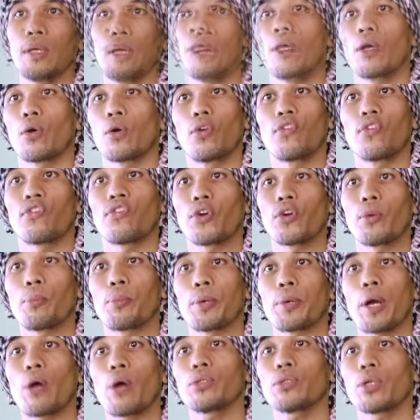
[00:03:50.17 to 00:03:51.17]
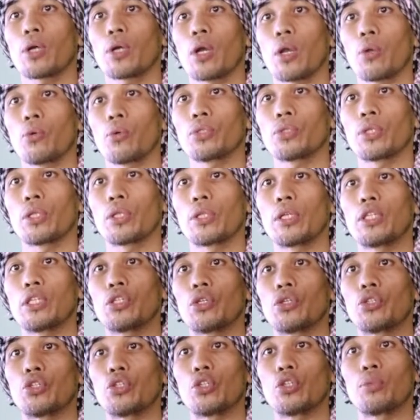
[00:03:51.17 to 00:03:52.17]
confirm browser close.
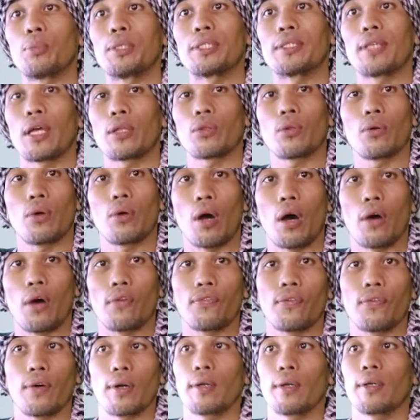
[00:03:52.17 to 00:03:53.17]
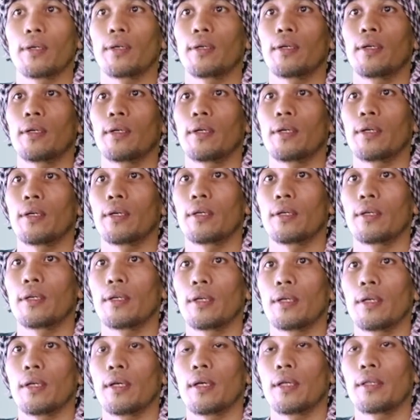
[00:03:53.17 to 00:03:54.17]
This should be set to off.
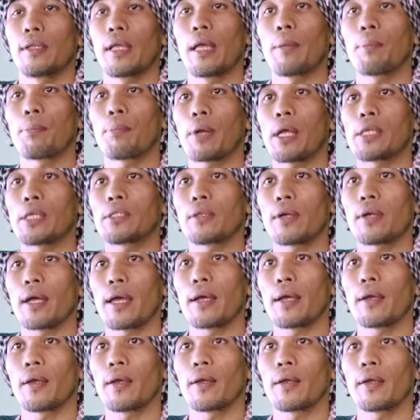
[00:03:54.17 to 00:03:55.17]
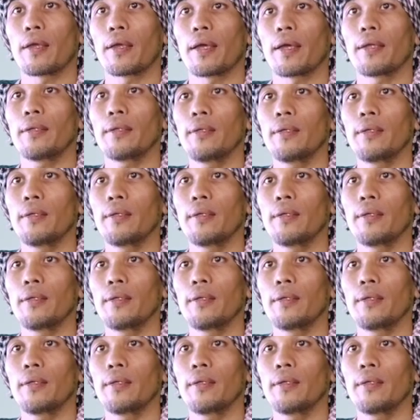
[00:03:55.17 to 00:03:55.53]
Then press triangle again.